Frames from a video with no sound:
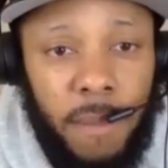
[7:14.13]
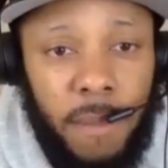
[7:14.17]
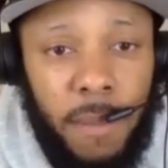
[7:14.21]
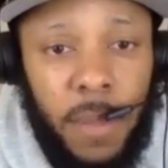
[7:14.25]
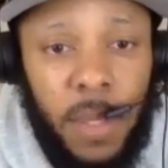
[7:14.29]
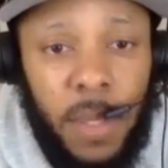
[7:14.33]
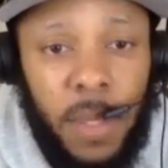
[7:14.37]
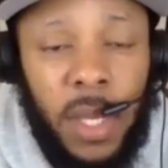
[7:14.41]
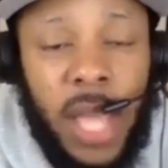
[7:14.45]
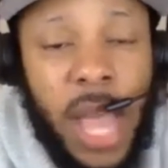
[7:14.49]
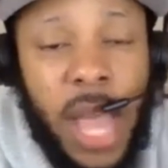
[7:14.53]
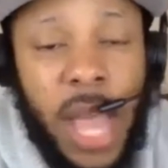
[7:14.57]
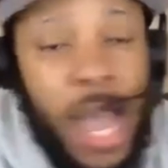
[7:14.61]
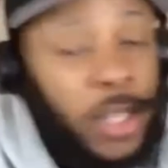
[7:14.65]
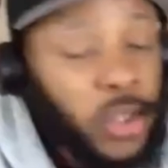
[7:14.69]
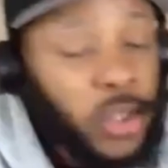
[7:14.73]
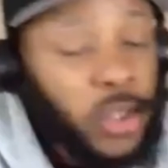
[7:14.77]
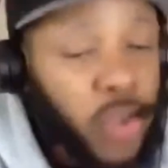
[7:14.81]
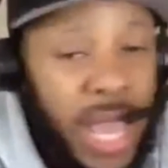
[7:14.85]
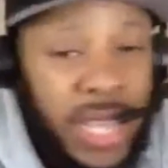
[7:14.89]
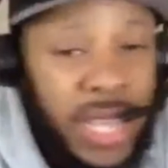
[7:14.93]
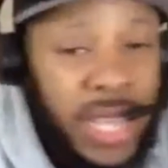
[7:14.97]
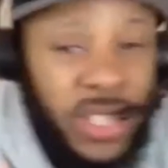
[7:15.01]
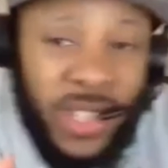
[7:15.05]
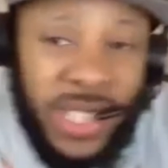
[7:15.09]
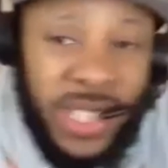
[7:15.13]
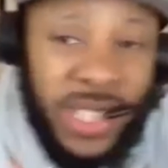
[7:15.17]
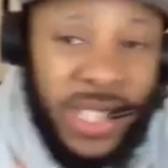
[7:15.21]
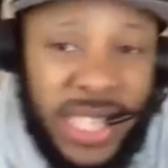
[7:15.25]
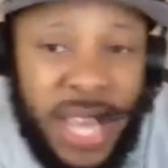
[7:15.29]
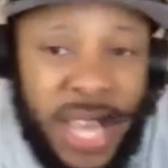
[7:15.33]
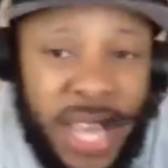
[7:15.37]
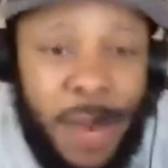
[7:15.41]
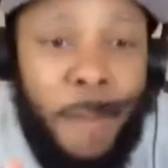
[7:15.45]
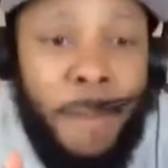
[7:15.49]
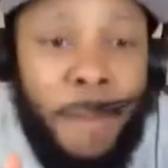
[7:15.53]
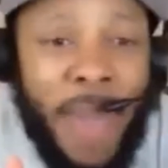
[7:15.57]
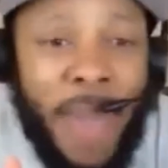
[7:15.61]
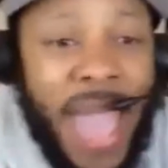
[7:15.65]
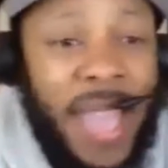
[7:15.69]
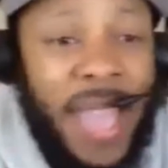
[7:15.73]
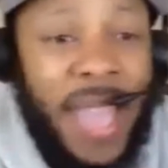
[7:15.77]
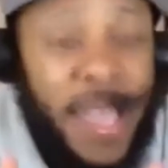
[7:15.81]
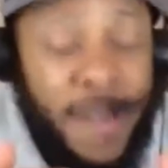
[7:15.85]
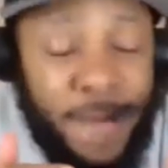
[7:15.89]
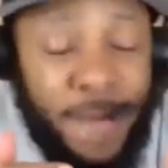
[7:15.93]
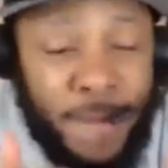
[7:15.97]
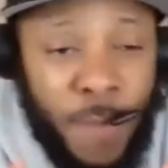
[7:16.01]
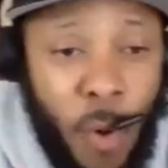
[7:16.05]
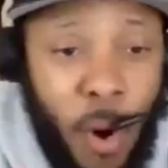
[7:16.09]
Contracts are sent back
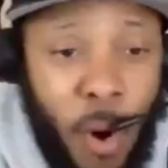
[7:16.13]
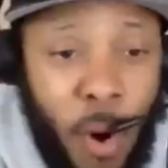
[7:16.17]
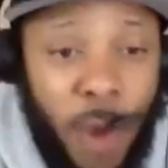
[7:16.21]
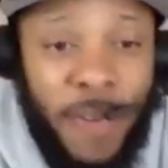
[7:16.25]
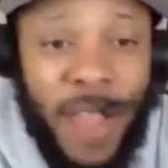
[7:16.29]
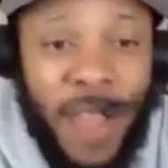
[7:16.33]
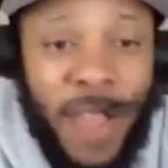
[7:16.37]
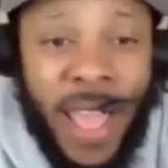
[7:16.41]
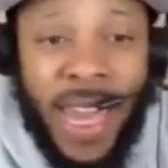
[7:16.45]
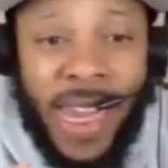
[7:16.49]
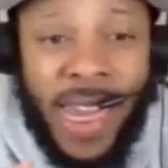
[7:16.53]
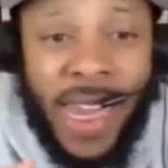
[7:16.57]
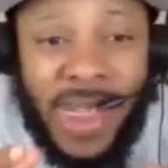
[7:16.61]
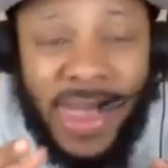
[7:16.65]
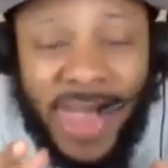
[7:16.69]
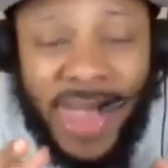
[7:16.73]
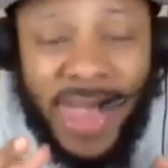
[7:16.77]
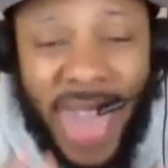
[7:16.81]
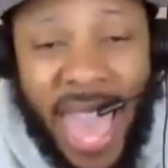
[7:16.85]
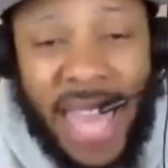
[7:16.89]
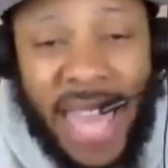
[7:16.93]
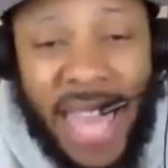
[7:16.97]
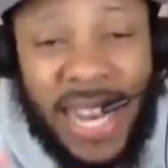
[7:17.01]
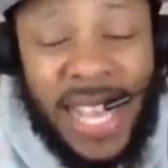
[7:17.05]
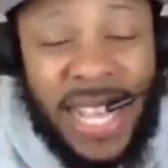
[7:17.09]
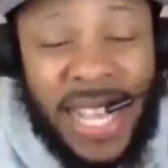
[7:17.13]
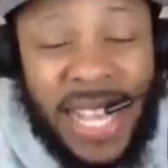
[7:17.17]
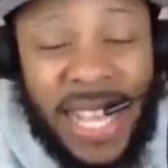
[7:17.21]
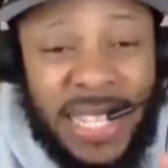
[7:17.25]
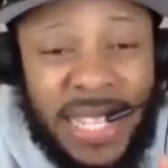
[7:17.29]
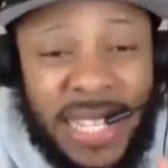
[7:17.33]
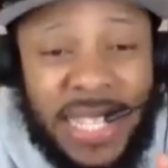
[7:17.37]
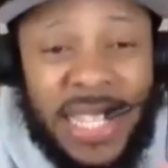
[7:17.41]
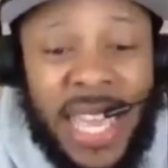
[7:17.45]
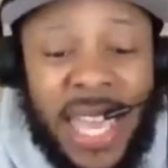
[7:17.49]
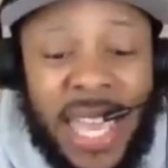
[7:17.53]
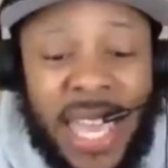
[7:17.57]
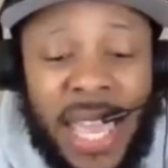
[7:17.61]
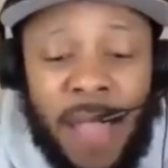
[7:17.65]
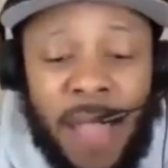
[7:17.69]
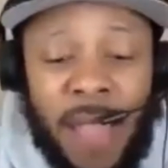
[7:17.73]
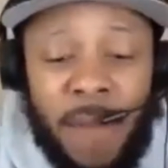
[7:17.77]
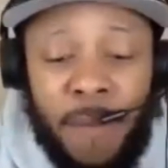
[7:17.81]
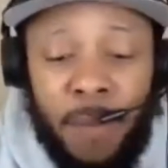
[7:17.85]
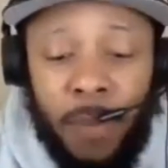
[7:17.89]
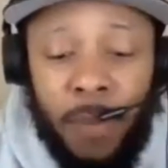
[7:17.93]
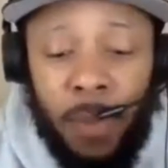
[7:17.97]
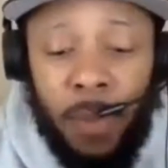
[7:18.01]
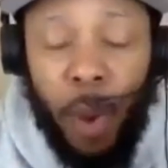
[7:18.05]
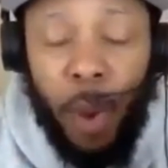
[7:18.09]
and forth. That is the
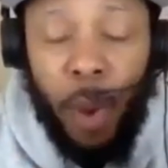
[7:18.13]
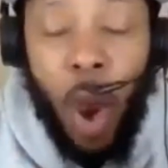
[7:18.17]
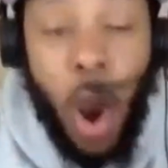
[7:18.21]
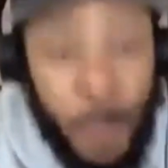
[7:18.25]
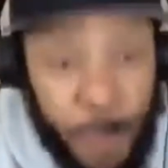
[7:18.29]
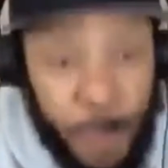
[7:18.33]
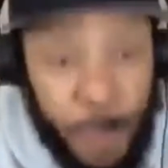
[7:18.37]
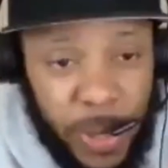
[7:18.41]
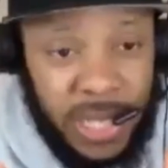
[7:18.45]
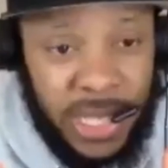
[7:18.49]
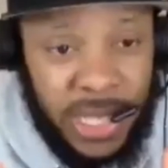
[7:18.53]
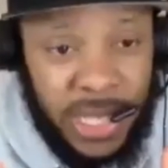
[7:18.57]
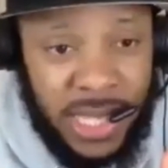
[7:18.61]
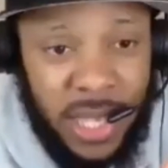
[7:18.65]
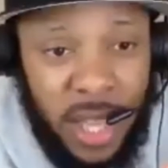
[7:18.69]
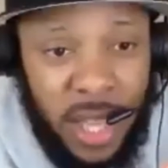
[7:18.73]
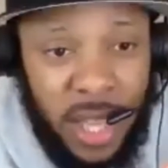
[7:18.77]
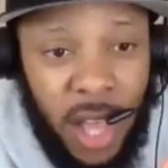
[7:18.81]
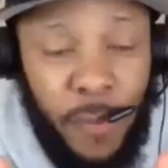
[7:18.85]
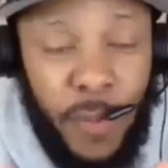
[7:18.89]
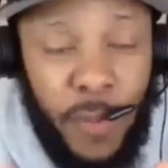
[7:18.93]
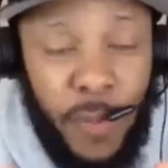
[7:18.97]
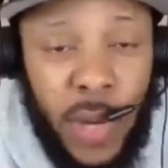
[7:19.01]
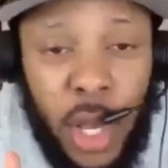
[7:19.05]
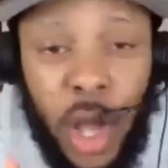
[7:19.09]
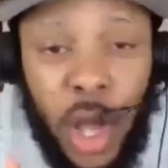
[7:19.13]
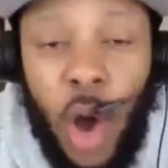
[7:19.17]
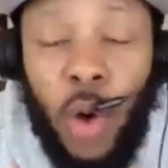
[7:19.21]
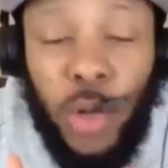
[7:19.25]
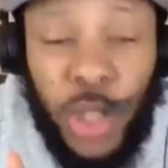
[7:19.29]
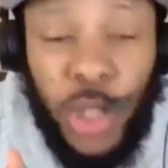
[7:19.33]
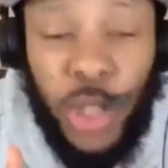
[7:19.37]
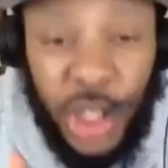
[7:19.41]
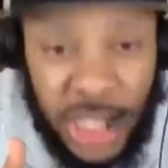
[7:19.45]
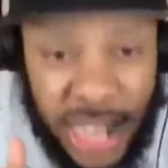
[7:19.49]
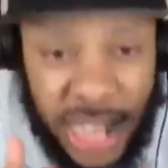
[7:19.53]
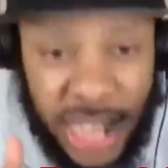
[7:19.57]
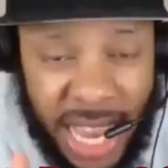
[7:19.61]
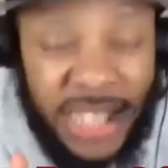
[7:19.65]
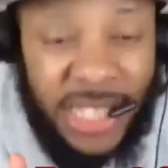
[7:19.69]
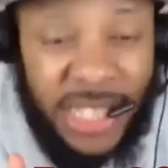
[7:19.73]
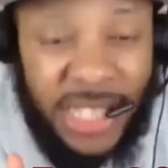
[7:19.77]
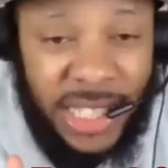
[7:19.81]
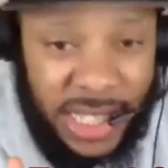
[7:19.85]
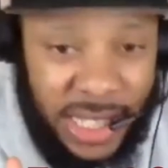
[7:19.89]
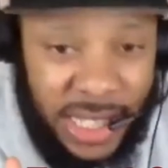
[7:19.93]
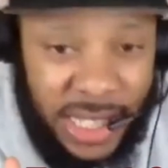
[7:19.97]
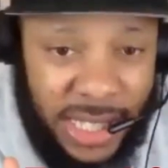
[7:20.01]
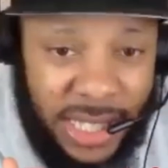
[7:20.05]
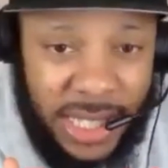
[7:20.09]
purpose of
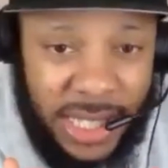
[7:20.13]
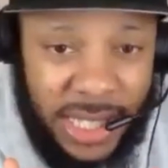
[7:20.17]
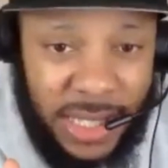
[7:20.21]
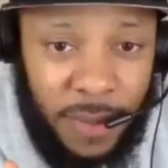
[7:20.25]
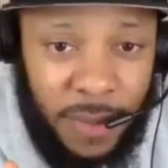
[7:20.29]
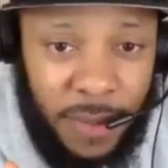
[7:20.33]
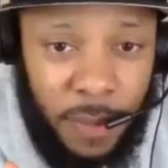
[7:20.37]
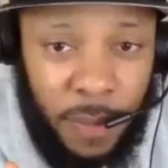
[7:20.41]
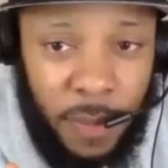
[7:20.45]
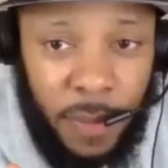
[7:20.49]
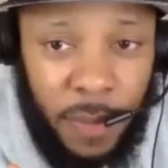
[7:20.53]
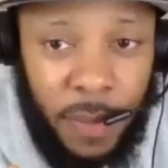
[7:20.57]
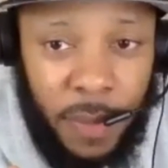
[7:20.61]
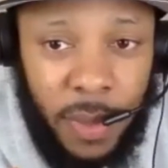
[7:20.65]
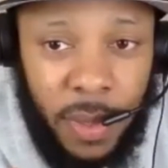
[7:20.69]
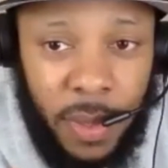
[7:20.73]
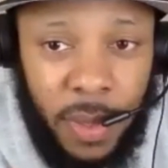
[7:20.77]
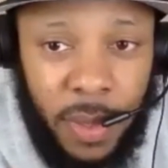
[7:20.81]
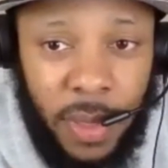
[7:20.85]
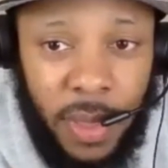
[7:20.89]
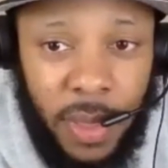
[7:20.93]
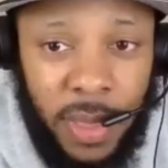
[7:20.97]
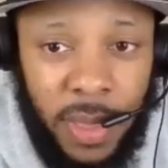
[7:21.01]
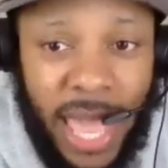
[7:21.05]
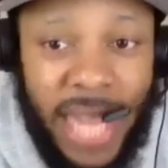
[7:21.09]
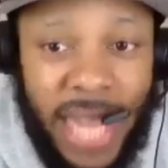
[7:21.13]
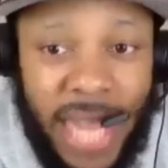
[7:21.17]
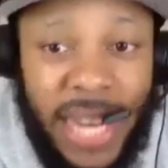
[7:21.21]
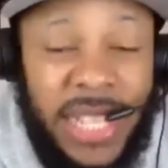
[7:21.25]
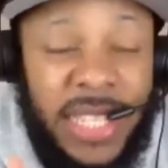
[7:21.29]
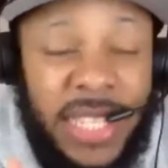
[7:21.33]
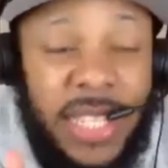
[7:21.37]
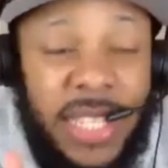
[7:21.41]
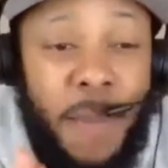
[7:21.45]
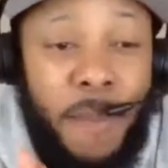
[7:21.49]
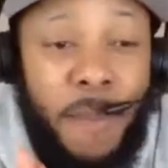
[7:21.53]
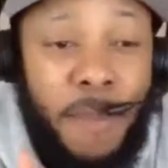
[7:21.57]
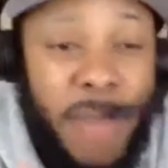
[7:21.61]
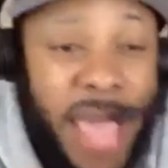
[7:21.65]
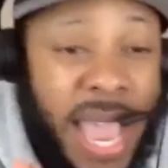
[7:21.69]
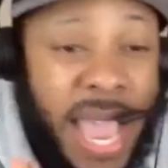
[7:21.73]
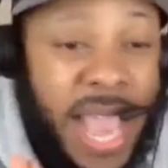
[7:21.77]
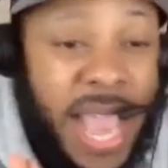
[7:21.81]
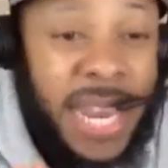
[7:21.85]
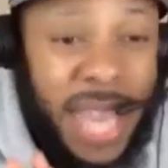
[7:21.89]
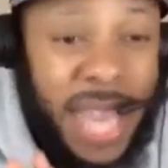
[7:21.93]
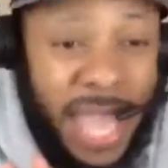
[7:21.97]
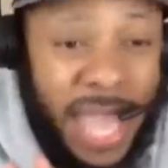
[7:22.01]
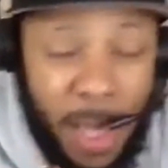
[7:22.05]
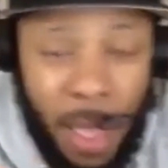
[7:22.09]
negotiations. That is the
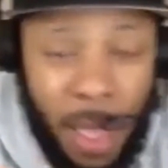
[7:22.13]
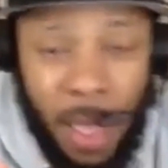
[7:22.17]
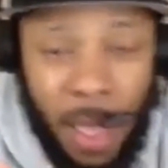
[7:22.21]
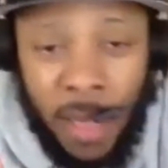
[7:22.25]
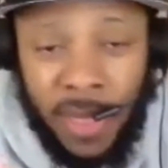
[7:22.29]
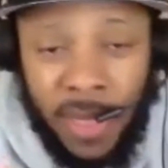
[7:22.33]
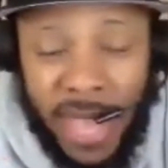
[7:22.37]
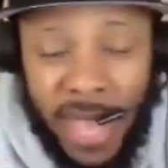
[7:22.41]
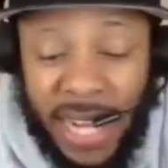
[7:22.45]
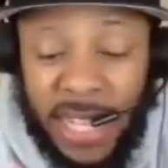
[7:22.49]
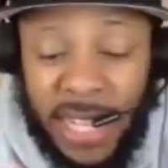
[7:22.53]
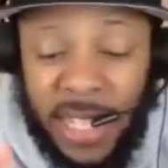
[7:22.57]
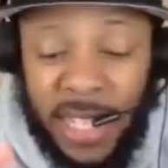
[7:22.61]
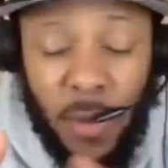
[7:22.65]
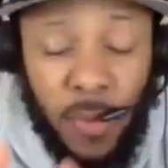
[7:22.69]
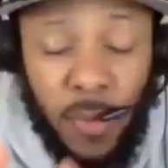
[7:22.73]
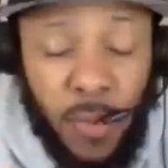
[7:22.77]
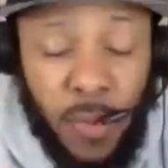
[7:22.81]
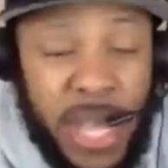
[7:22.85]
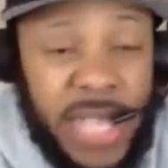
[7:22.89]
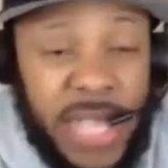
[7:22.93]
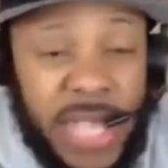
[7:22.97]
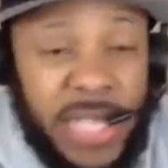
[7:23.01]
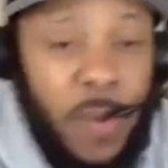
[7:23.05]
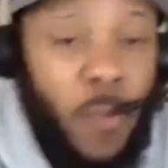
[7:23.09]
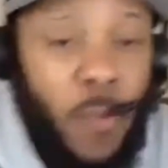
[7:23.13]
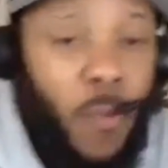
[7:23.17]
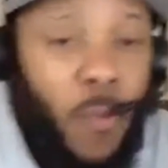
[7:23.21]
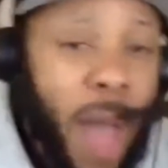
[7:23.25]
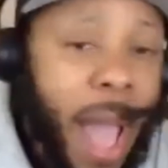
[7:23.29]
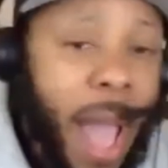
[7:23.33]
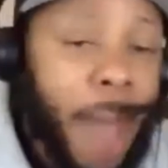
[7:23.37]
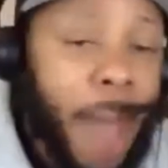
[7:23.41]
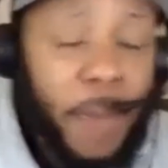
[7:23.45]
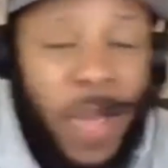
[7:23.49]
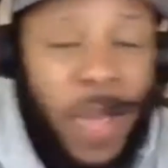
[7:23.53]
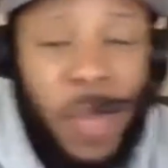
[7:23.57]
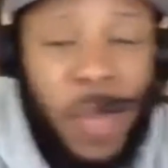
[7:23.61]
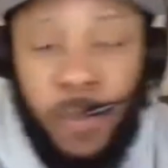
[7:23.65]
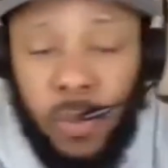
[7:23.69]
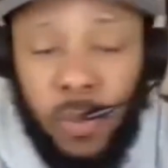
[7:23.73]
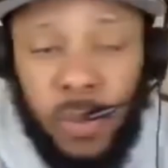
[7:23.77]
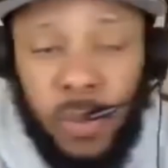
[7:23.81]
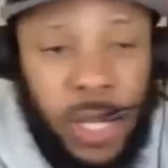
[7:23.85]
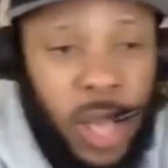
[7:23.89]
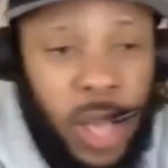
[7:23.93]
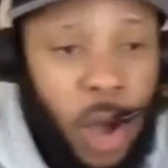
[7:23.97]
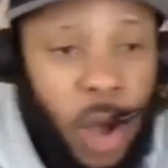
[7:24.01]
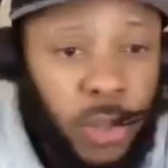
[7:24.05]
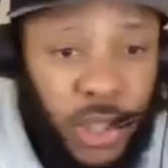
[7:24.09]
meaning, that is the reason why people
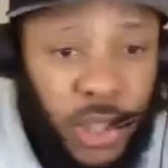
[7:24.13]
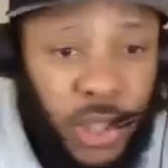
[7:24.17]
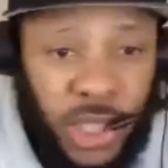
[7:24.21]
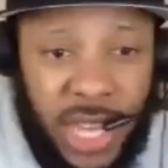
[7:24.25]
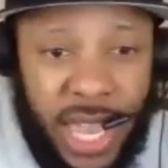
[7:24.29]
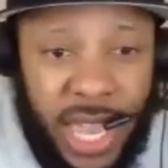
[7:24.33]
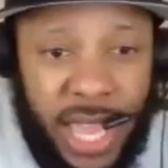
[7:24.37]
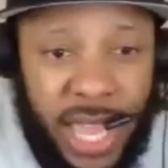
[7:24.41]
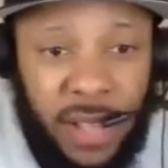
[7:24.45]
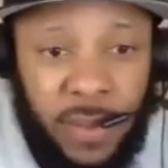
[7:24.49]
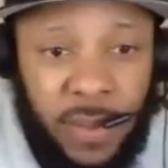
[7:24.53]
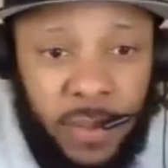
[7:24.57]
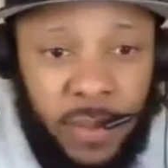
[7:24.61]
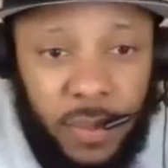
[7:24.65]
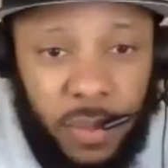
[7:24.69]
negotiate.